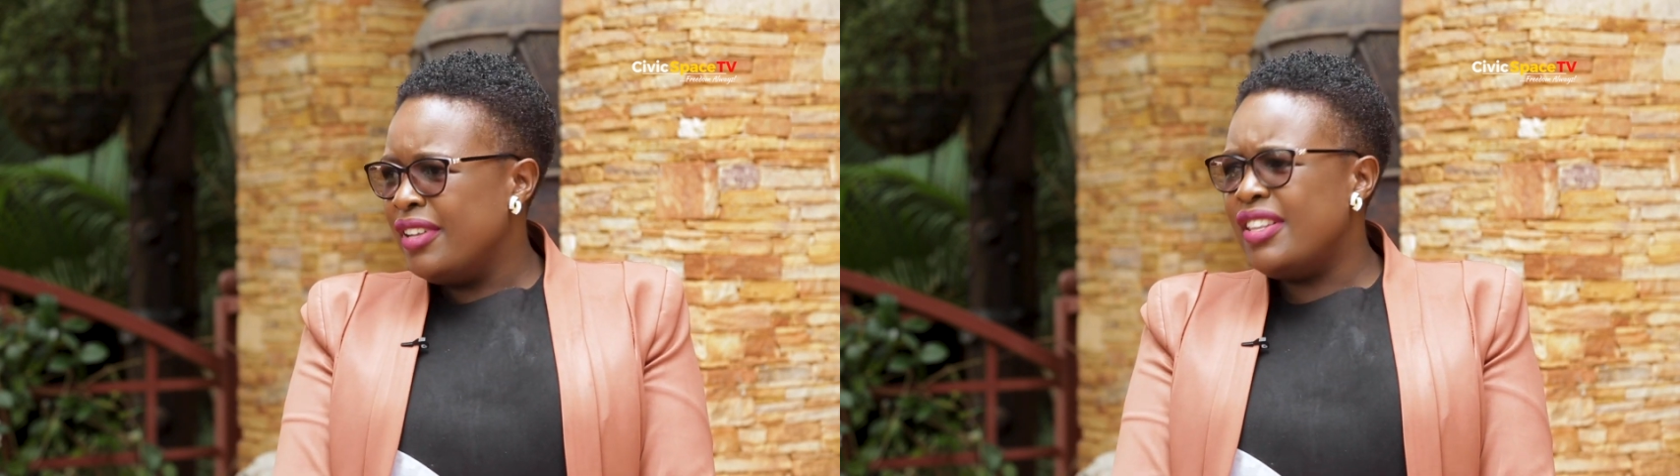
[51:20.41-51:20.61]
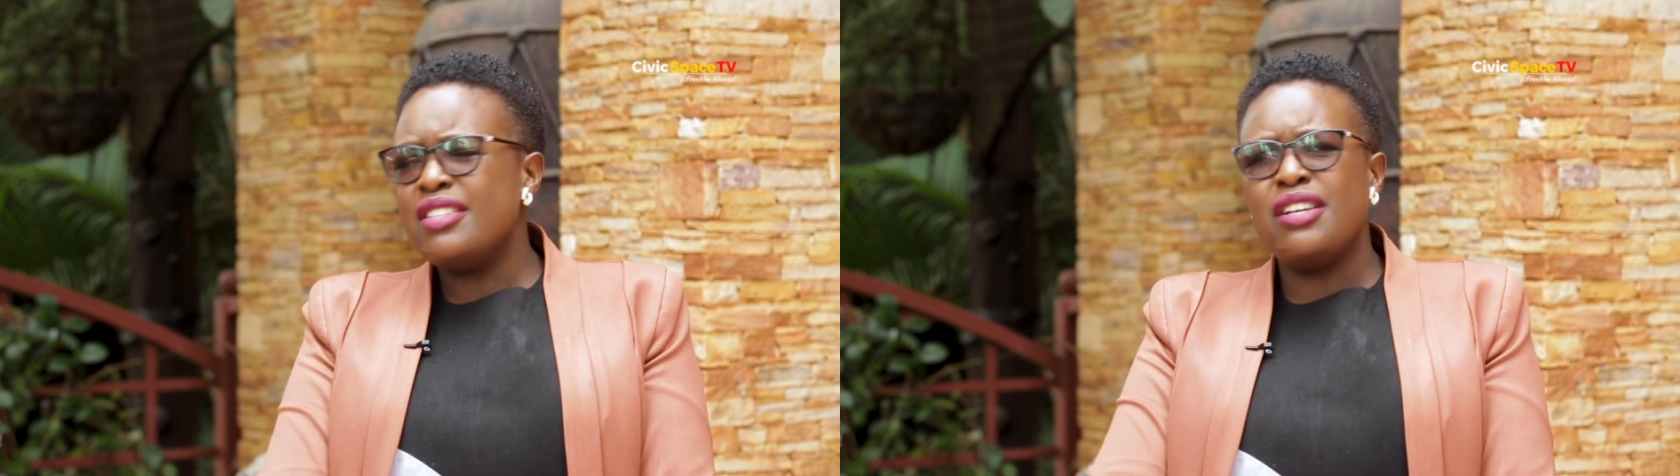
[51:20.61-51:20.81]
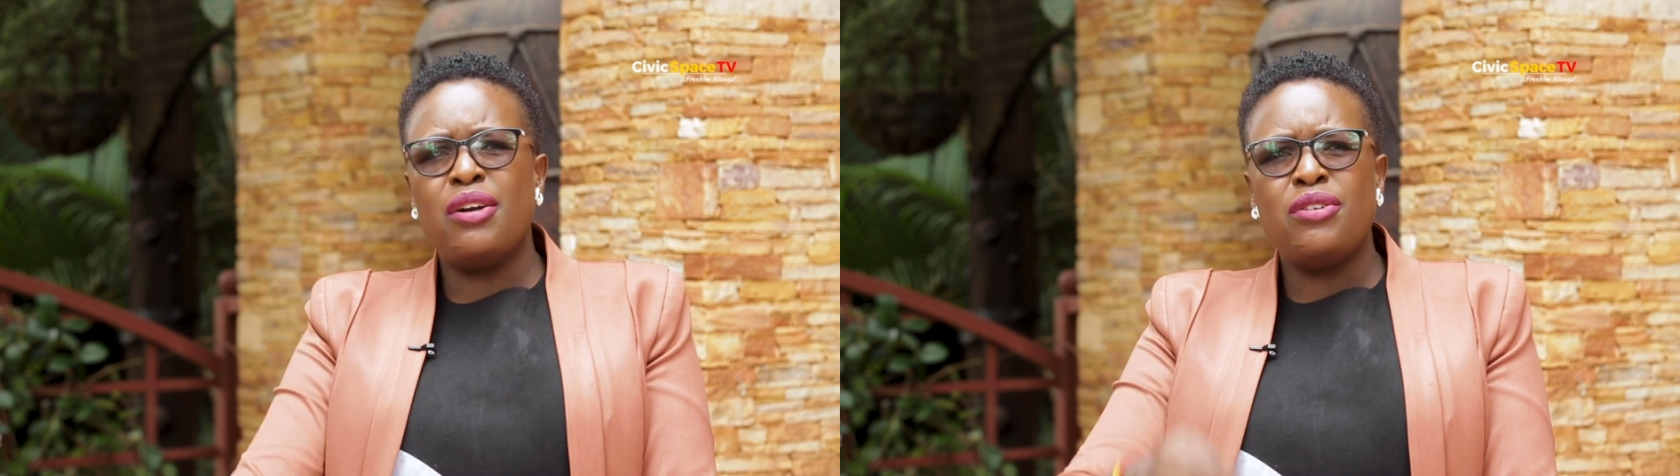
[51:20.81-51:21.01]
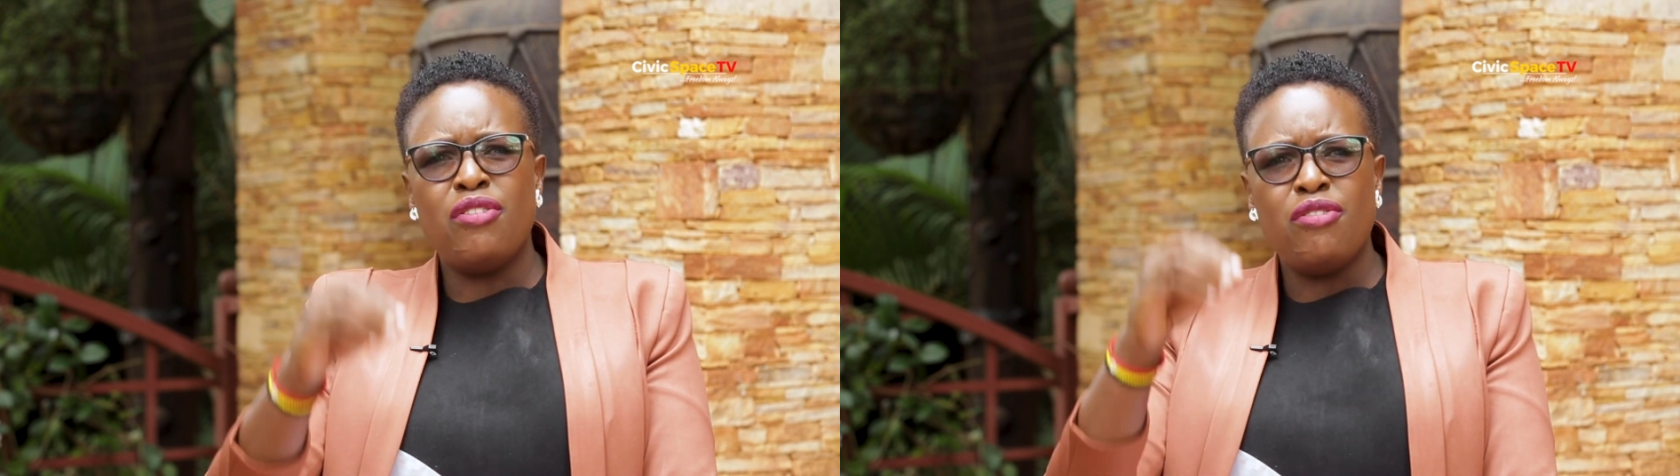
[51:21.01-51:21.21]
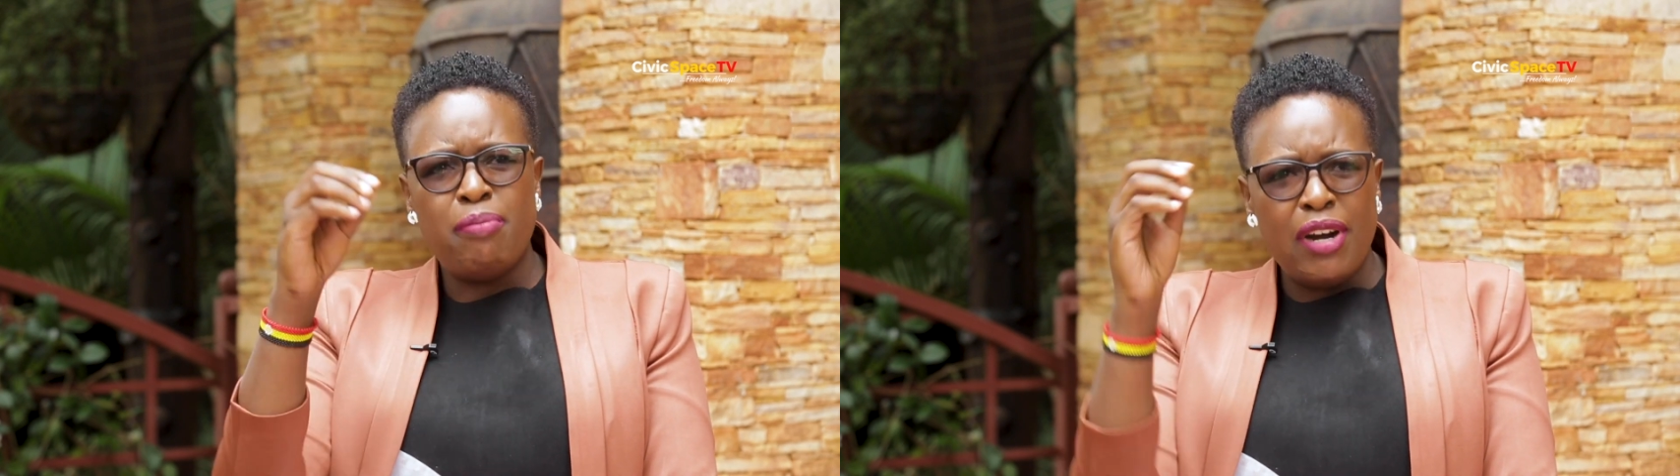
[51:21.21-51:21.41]
There's a lot
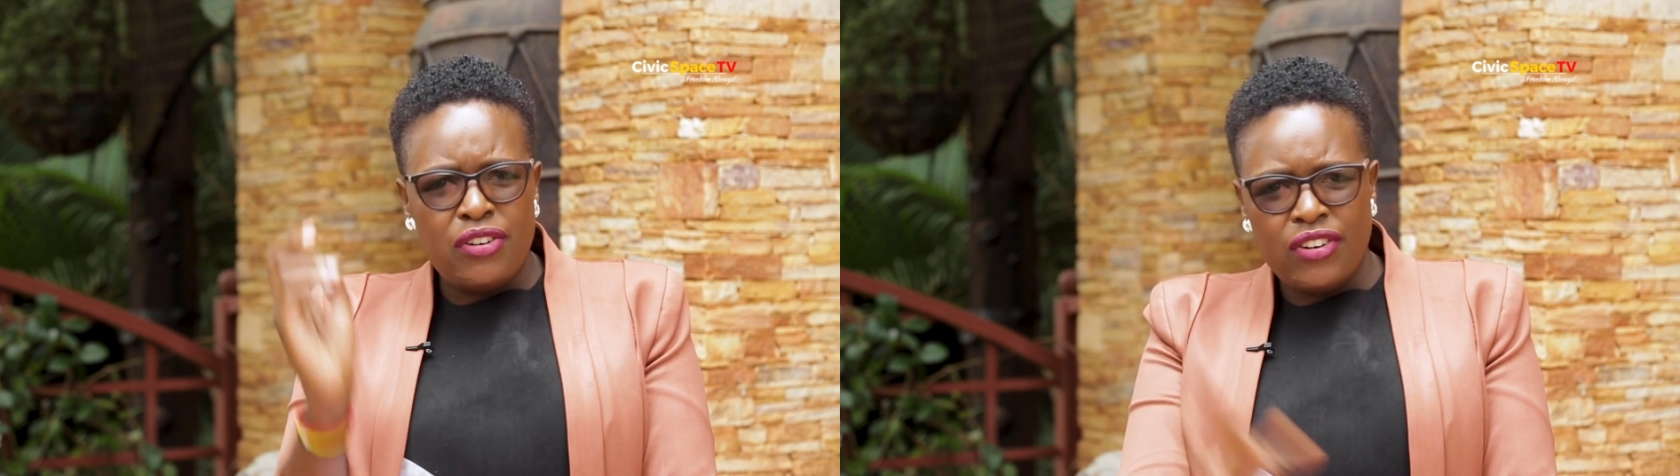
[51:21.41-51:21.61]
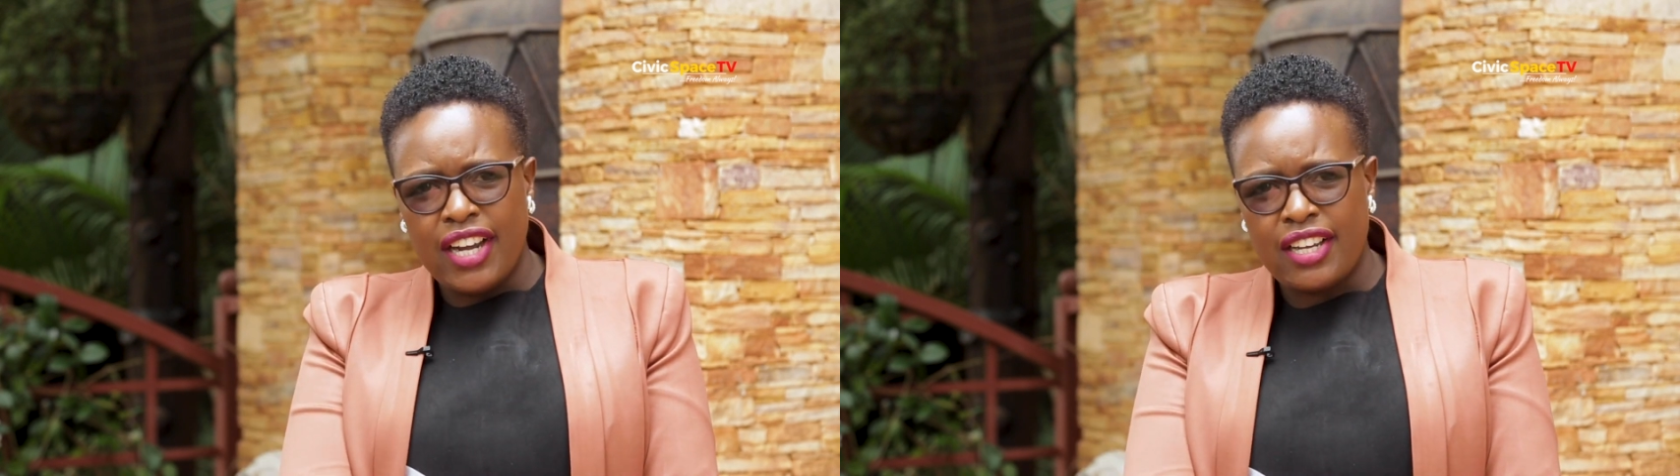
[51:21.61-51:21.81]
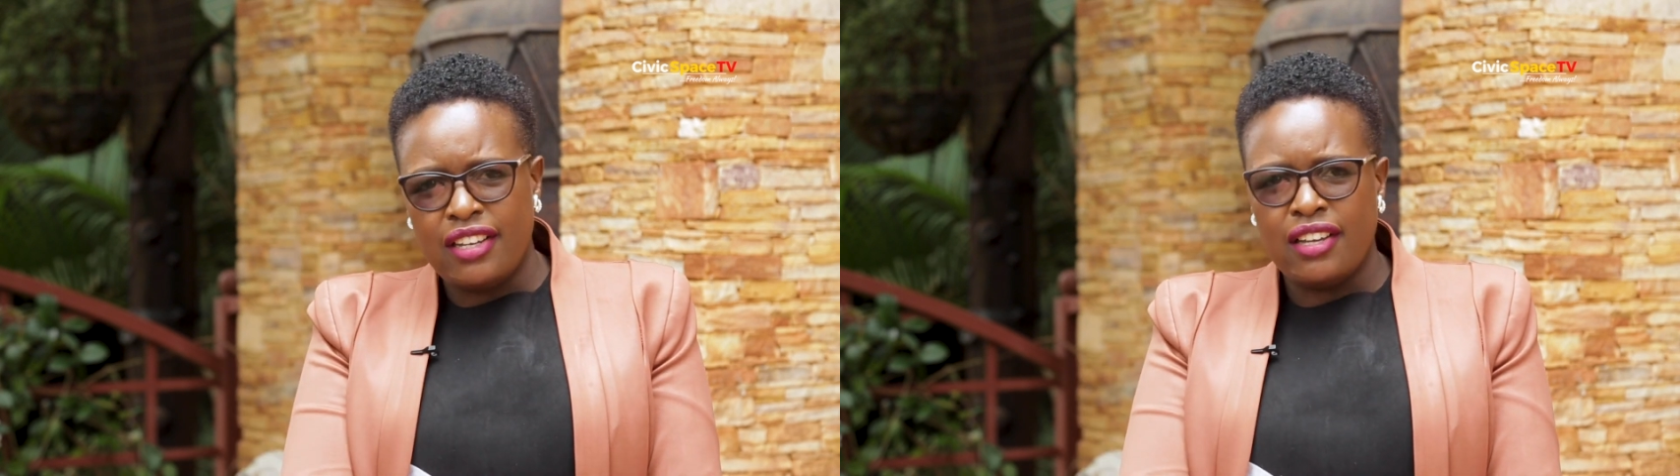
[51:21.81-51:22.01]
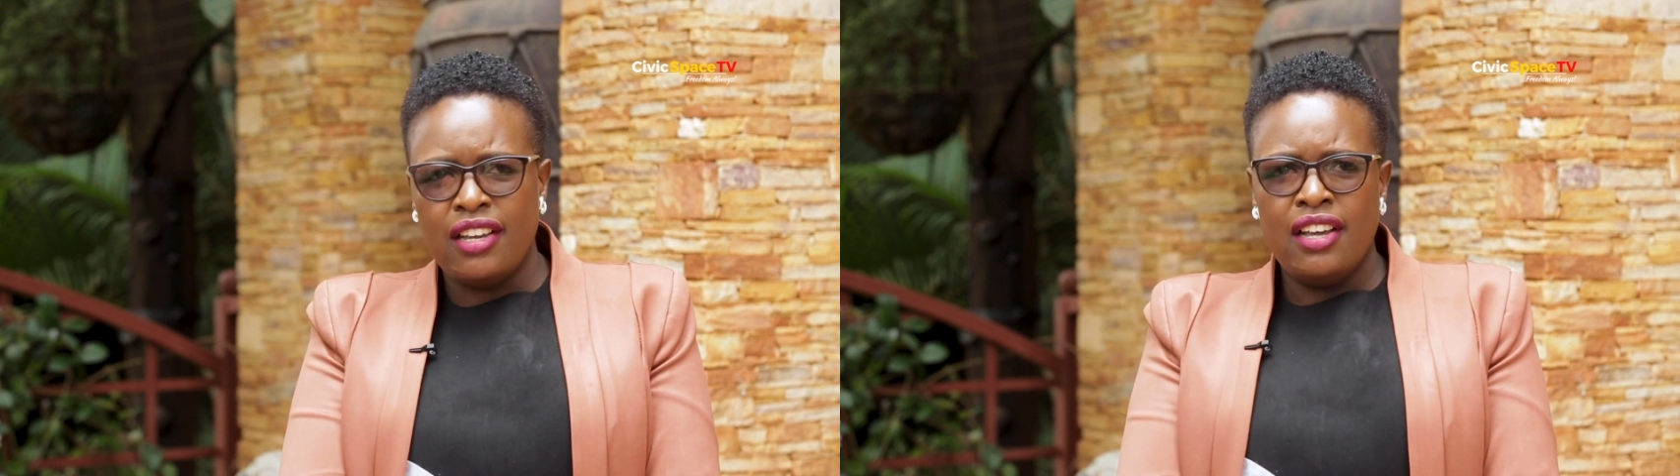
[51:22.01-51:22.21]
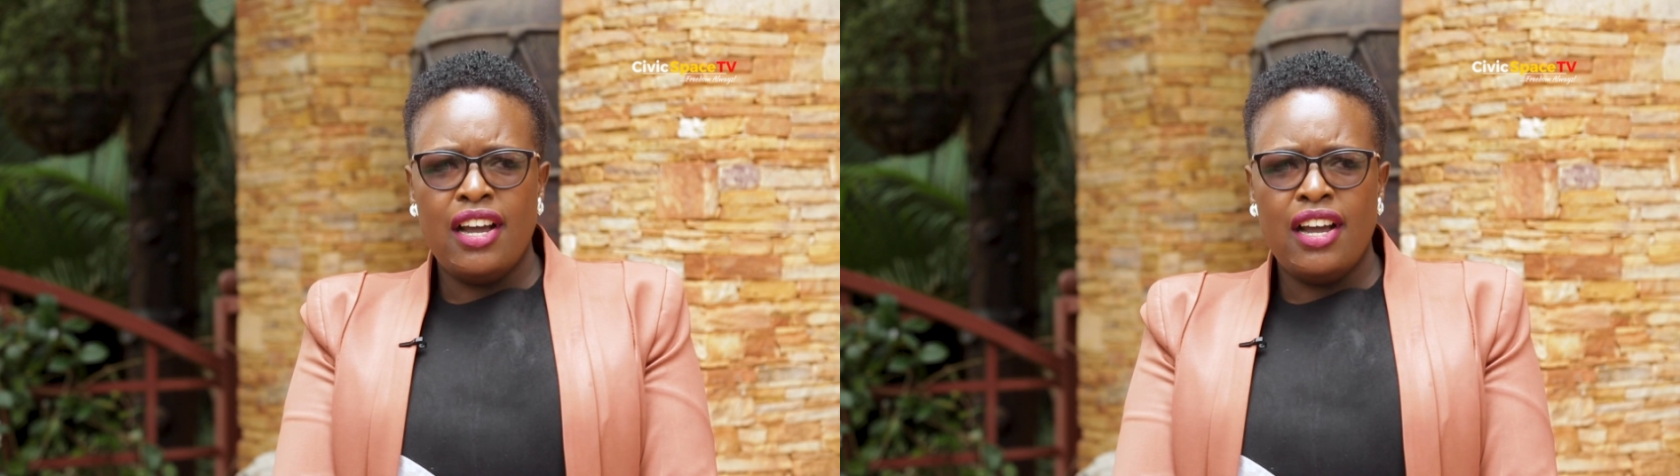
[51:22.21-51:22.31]
of patriarchy,